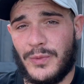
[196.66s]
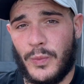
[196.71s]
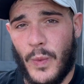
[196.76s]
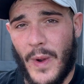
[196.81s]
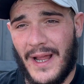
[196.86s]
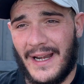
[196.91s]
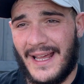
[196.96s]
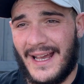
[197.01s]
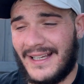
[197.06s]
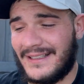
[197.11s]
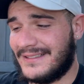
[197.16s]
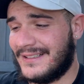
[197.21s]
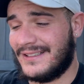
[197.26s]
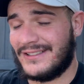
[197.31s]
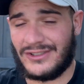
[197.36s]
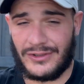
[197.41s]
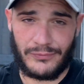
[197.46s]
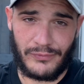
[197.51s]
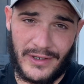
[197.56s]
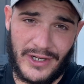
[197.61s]
well as
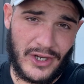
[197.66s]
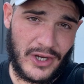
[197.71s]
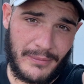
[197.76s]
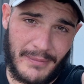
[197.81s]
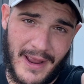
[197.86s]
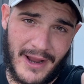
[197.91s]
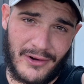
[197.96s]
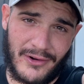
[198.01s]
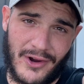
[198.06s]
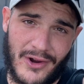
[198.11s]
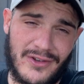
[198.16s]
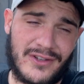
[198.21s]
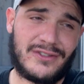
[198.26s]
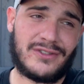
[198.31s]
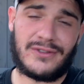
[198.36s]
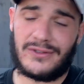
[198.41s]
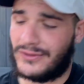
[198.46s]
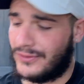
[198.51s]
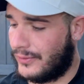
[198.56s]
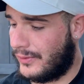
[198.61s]
some really good macros,
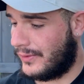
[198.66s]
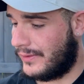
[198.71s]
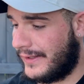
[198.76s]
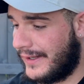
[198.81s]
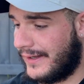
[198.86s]
as you saw.